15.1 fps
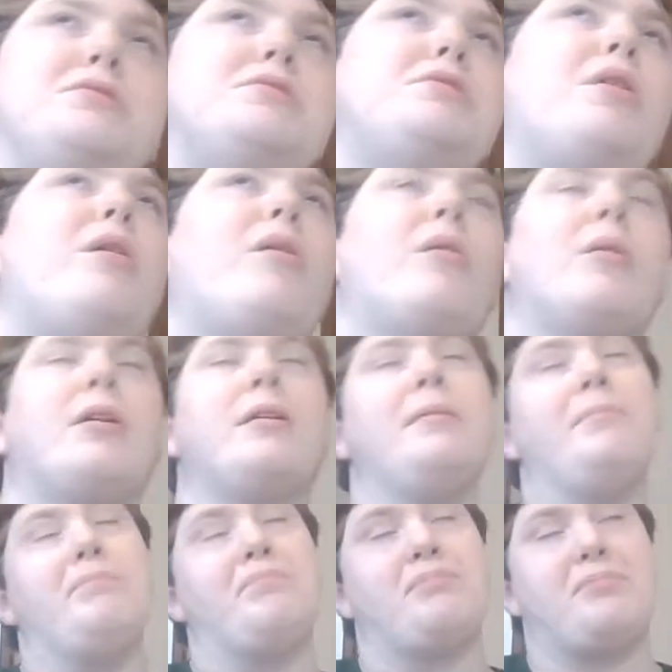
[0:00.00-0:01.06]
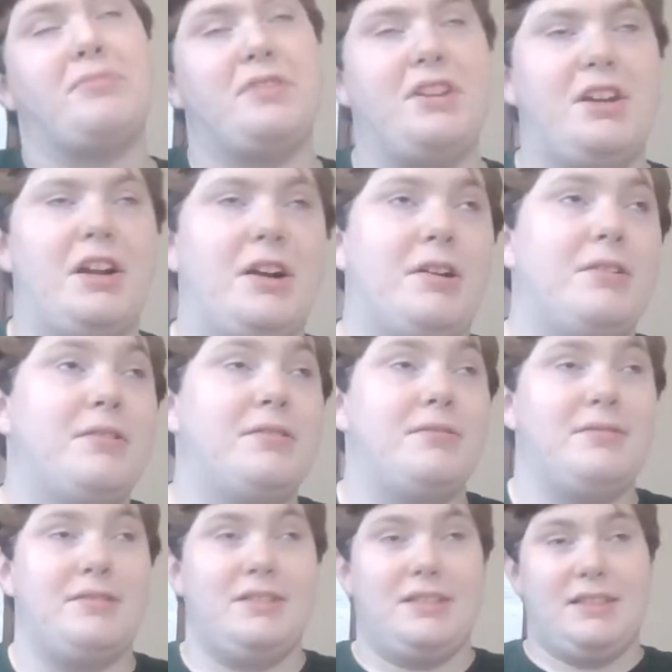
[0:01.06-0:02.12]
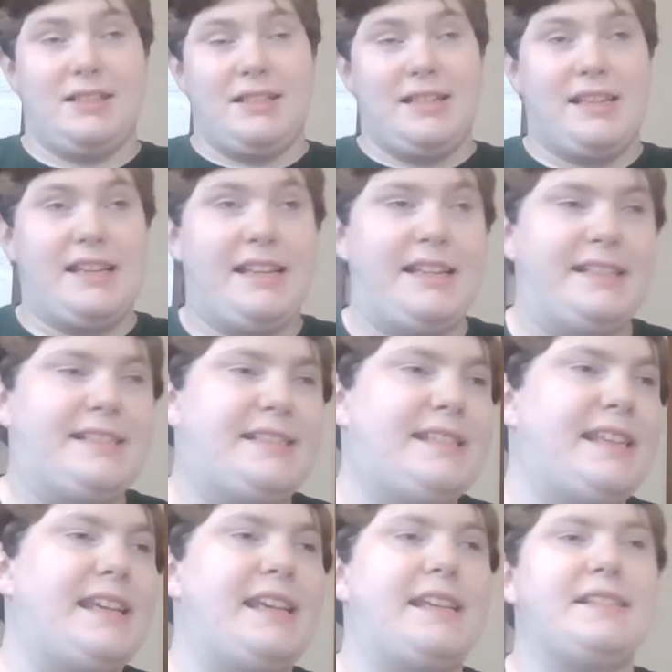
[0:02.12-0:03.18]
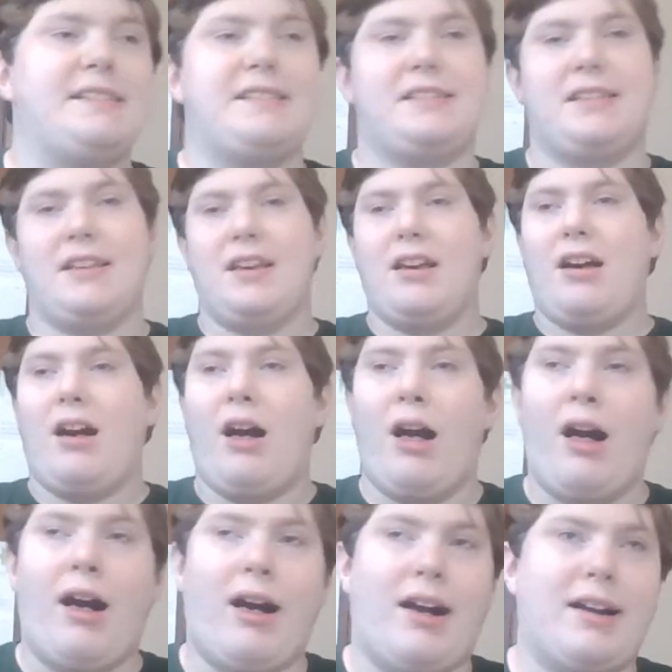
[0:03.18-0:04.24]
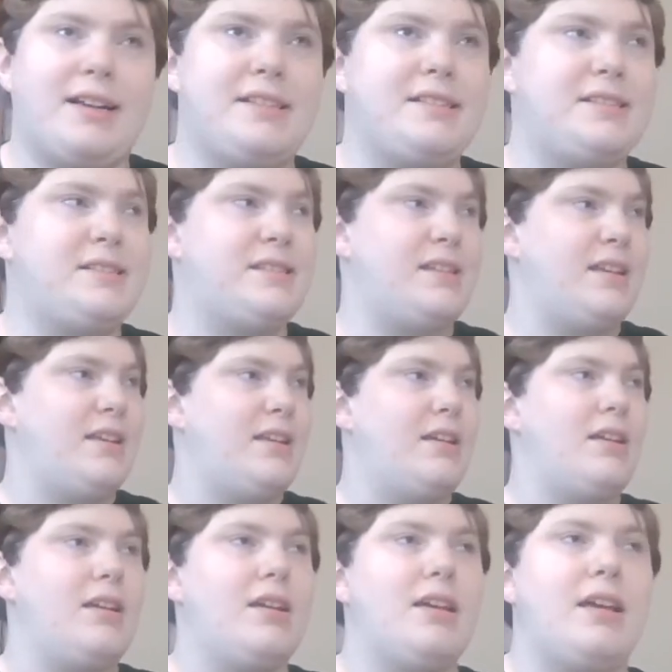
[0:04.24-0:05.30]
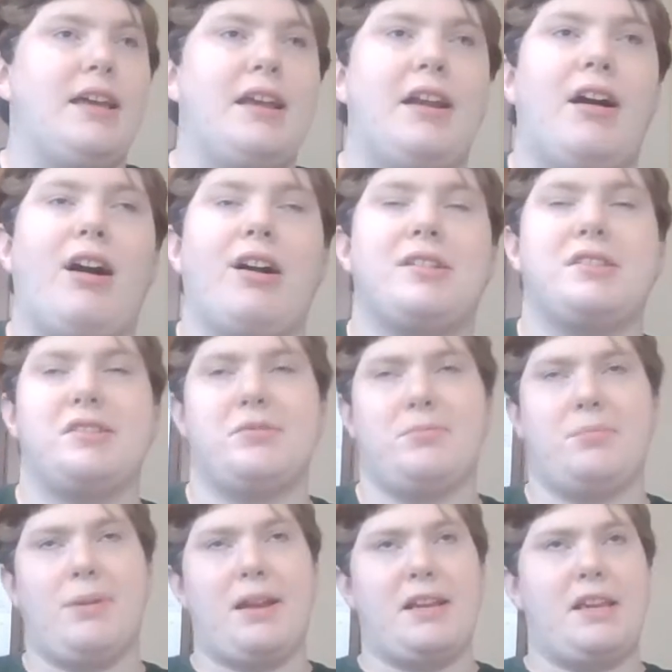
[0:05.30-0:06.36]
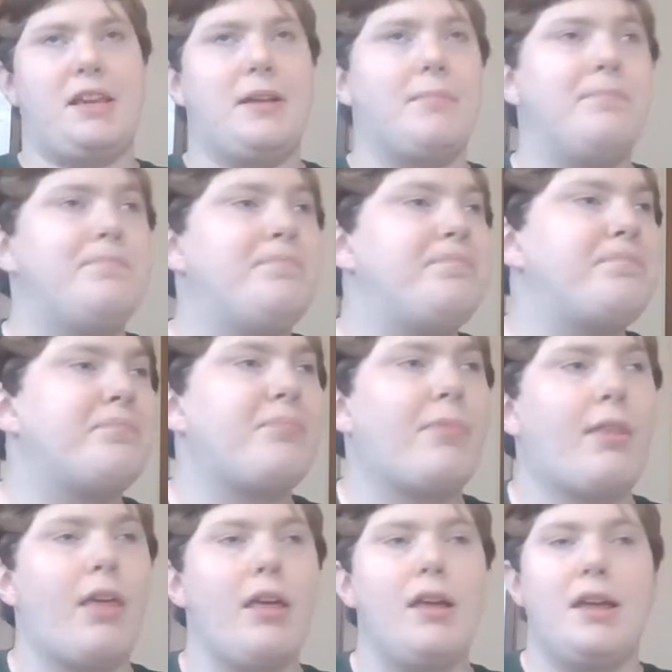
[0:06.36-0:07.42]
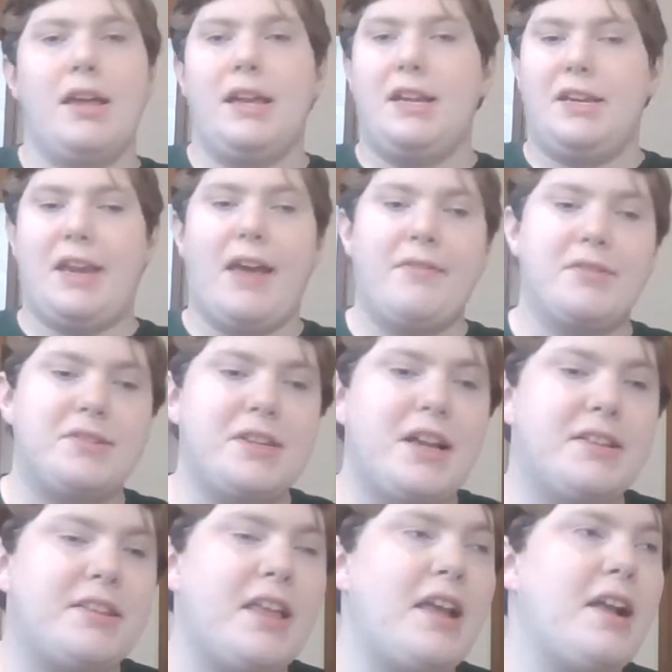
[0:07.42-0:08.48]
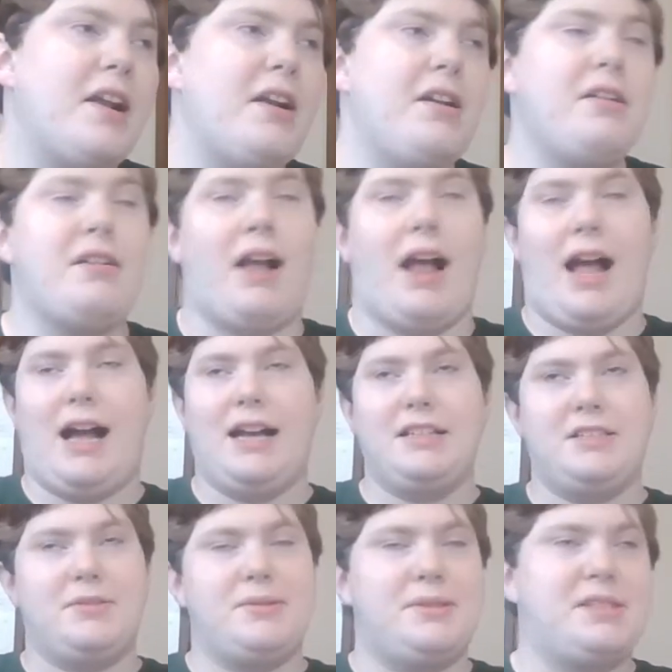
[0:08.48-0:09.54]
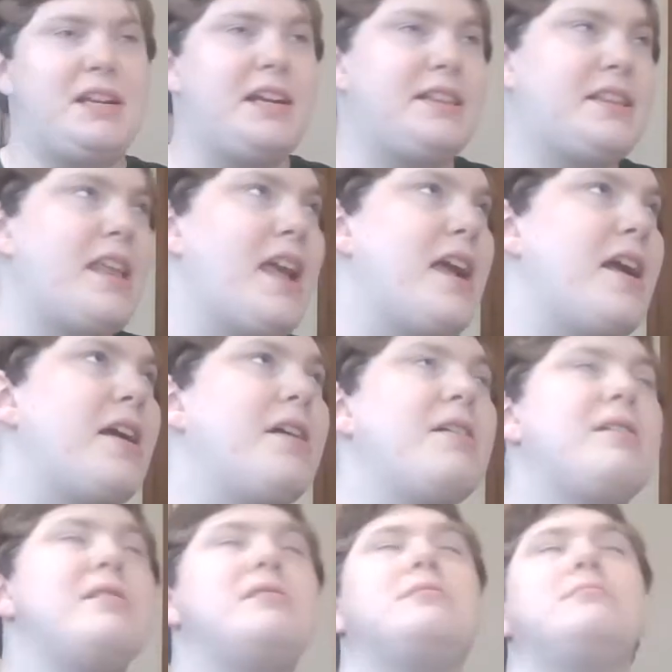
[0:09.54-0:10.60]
the door, you know, he sees Hawks, and Hawks is ready. Endeavor's not there, Aizo's not there,